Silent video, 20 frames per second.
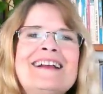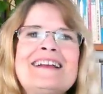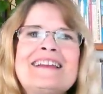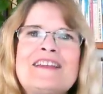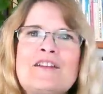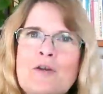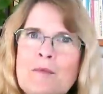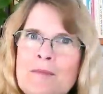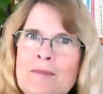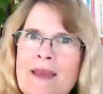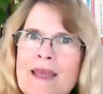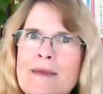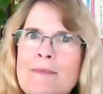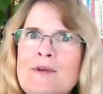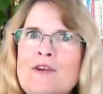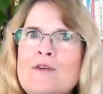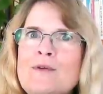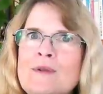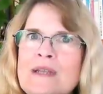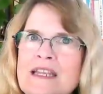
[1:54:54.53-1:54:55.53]
you know, maybe
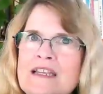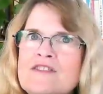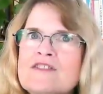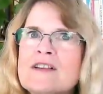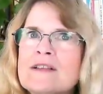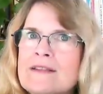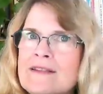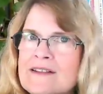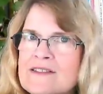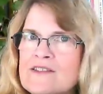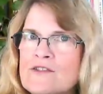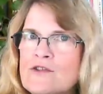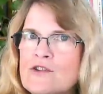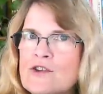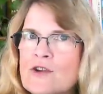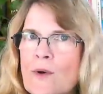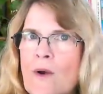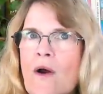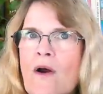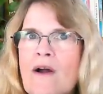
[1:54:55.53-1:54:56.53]
you need to listen to
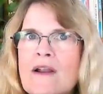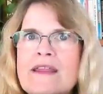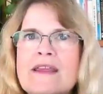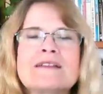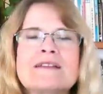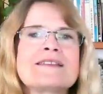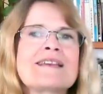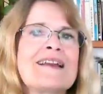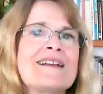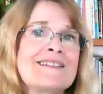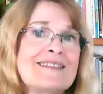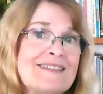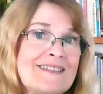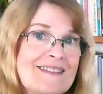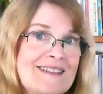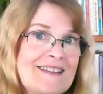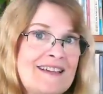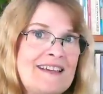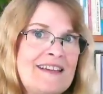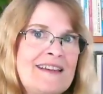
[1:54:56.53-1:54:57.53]
your audience and
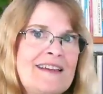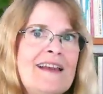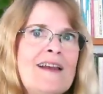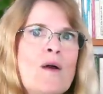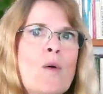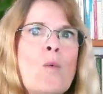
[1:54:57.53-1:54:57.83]
see